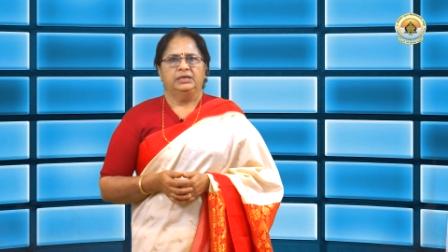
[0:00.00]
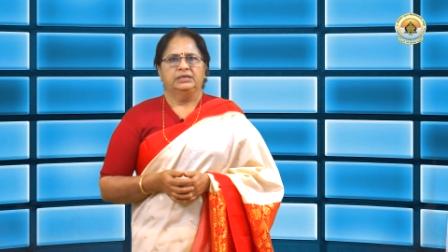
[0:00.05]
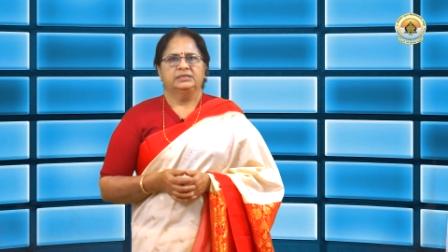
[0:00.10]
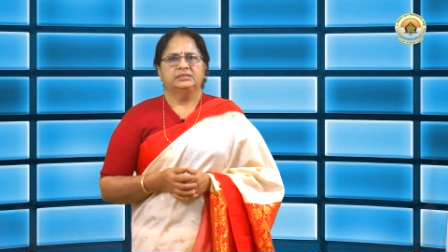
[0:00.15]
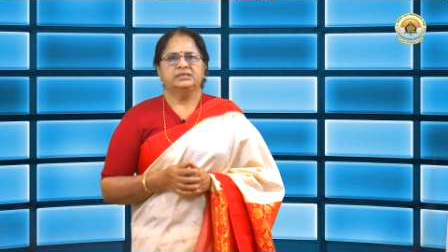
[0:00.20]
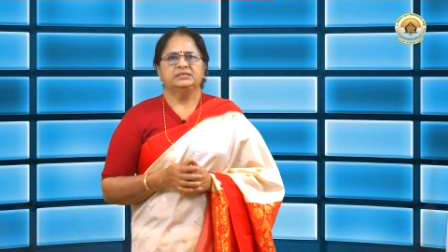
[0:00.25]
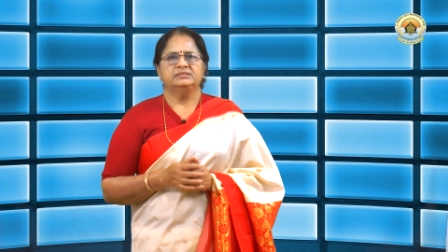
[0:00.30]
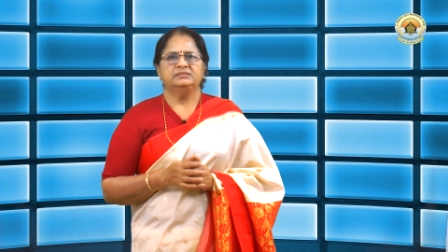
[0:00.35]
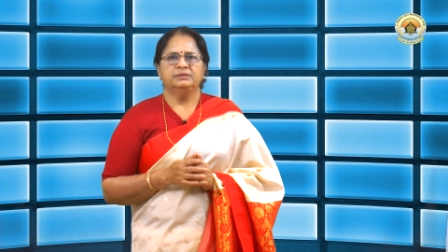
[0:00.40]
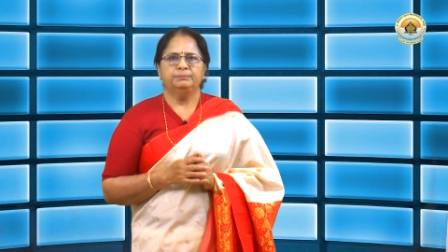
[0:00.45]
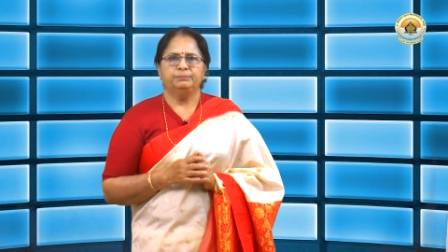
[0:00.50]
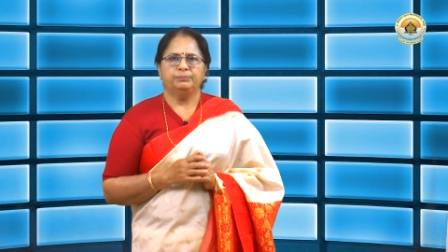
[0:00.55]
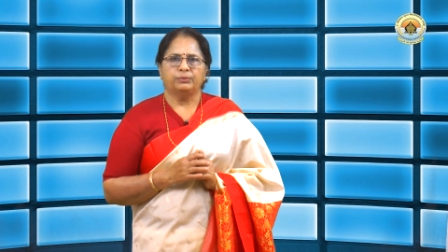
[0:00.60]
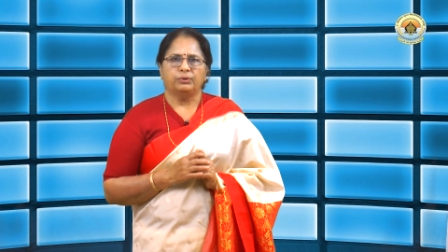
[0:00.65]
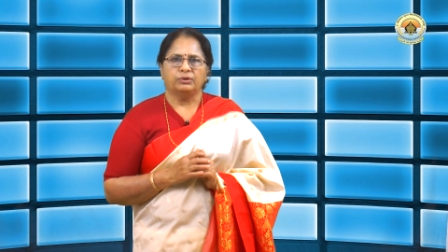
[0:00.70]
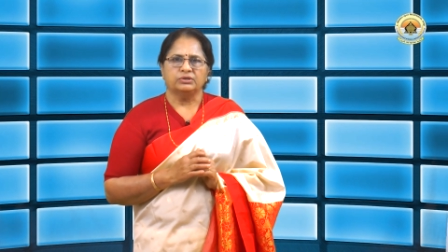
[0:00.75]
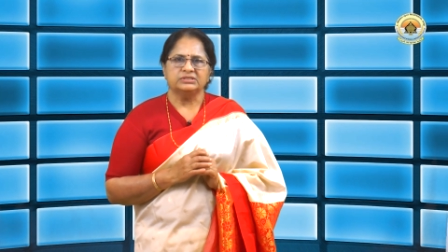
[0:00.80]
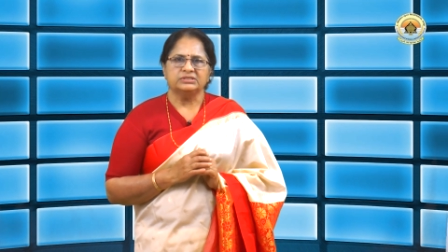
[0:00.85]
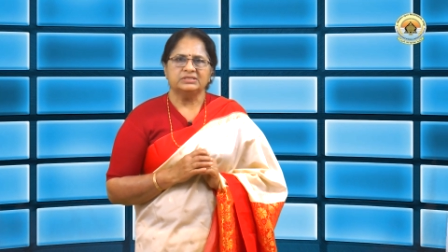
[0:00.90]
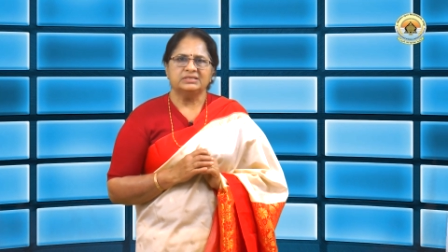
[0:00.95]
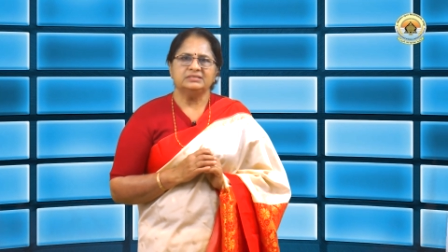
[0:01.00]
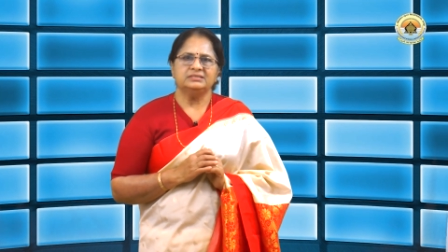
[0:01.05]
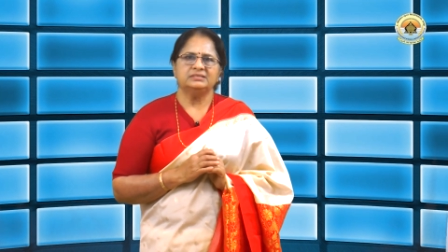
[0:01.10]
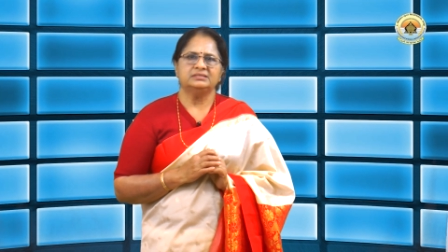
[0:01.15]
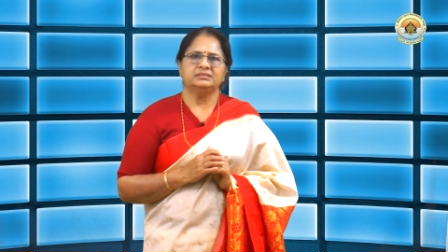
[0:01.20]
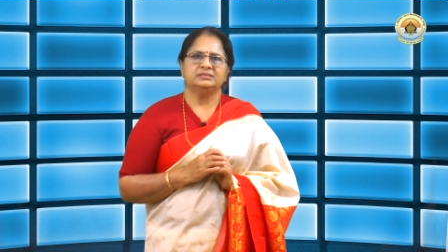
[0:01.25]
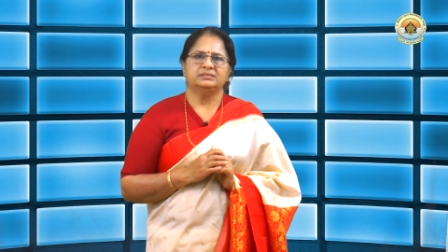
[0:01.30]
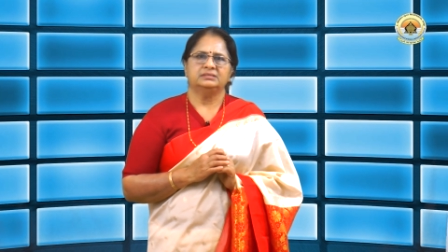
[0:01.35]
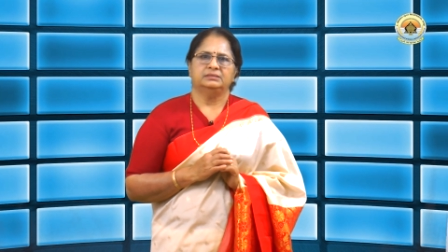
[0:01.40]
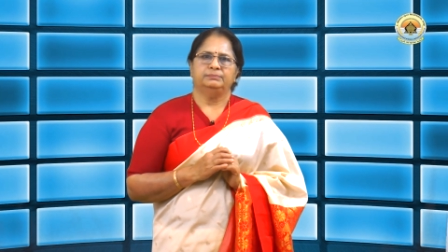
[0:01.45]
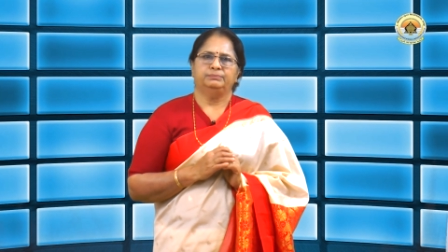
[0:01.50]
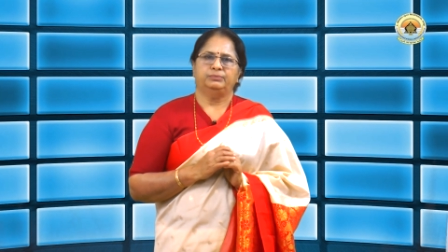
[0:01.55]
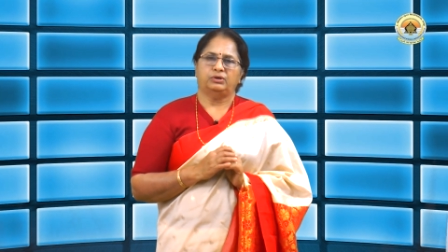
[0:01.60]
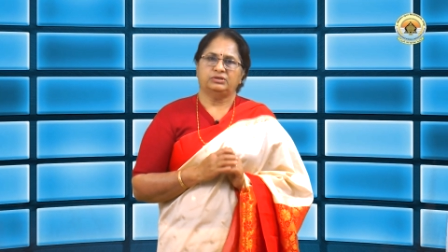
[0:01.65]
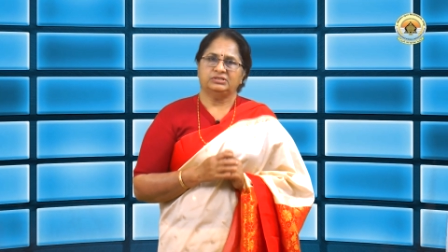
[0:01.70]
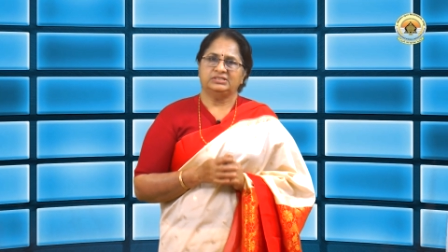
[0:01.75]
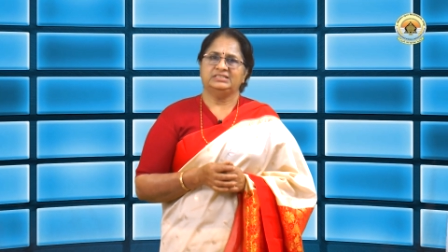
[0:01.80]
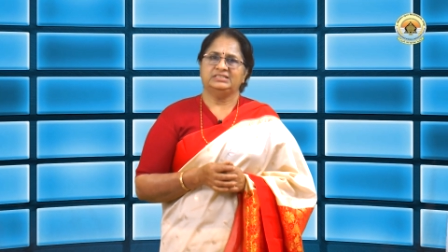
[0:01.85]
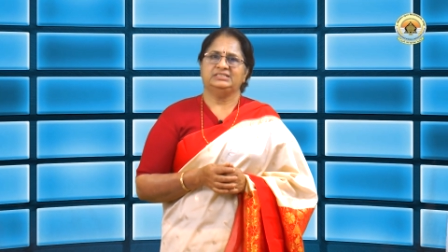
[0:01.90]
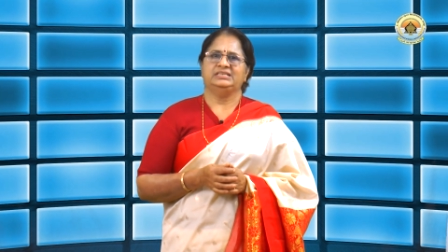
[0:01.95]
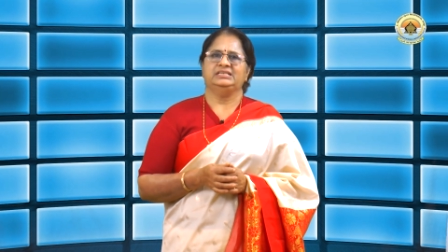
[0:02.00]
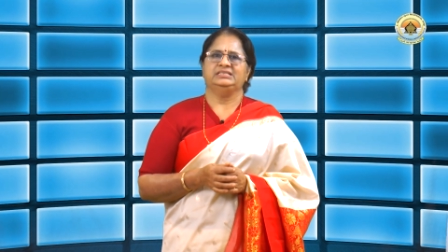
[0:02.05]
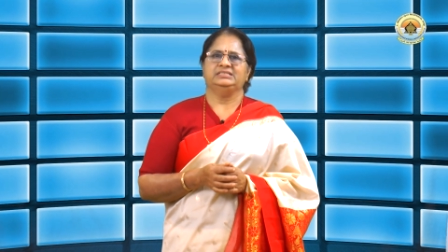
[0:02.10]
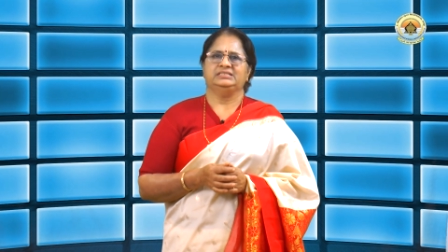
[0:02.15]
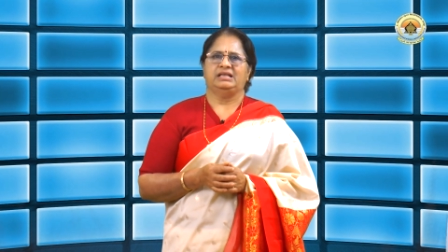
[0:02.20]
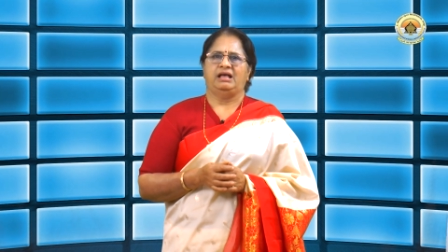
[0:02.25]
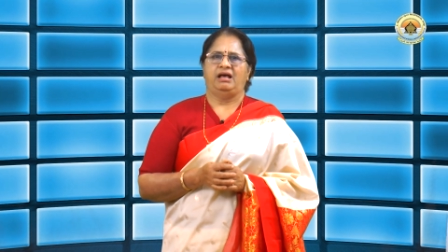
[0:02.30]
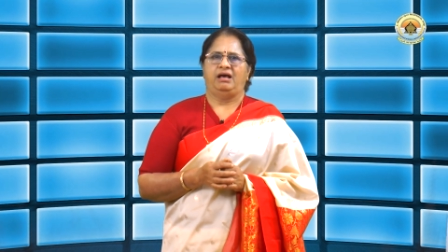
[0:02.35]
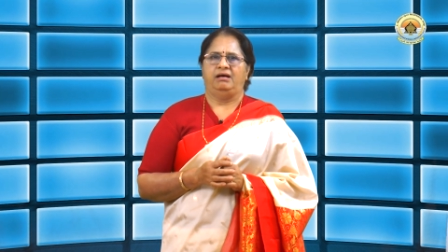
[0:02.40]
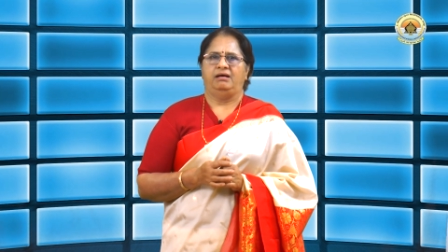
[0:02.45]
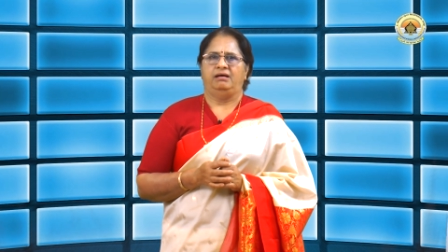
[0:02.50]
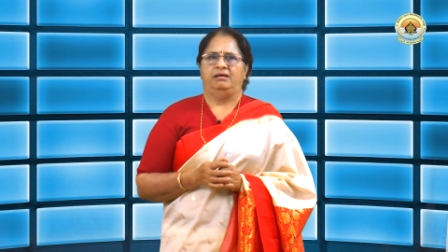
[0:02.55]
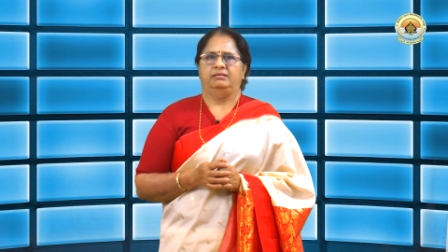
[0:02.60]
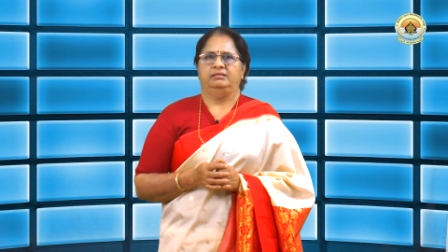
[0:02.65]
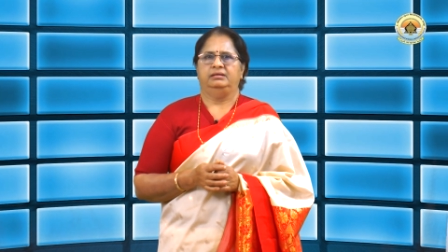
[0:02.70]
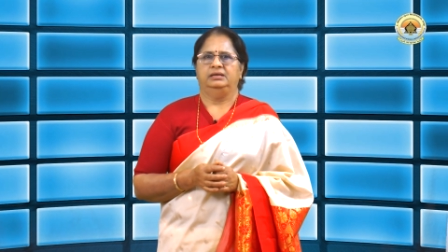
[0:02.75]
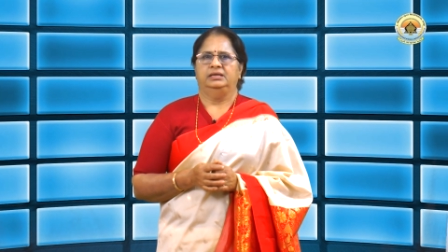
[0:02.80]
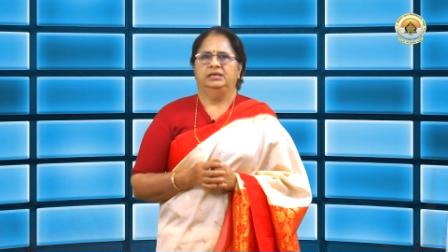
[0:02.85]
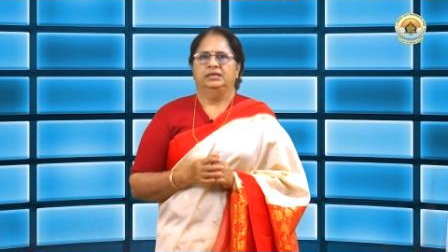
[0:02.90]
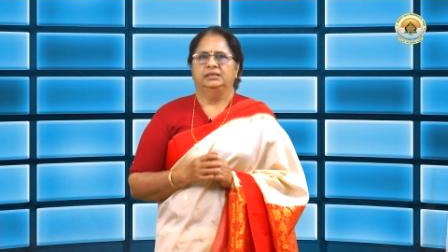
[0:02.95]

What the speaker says: since the processes are